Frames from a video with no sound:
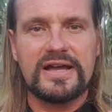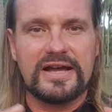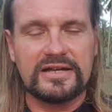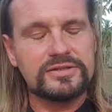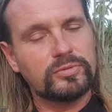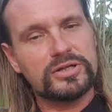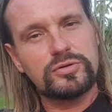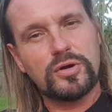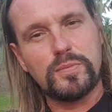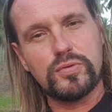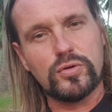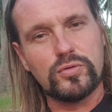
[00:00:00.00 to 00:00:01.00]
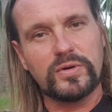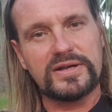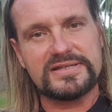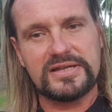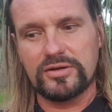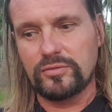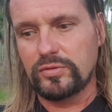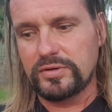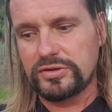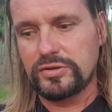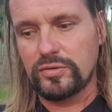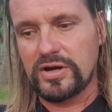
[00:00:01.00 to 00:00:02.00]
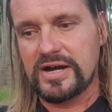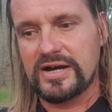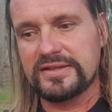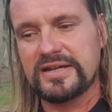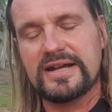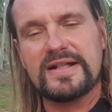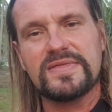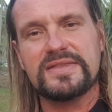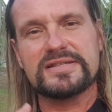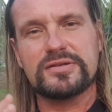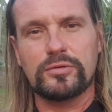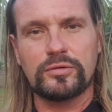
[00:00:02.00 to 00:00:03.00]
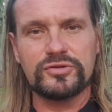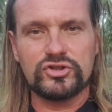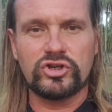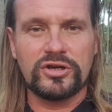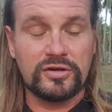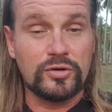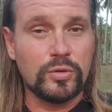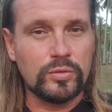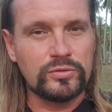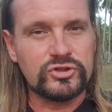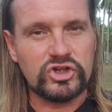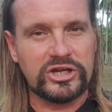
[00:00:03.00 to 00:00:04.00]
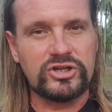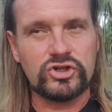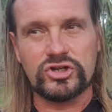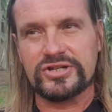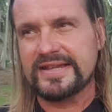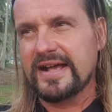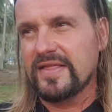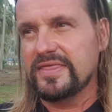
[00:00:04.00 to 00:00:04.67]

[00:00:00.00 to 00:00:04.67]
And when you are progressing with your art, this whole changes.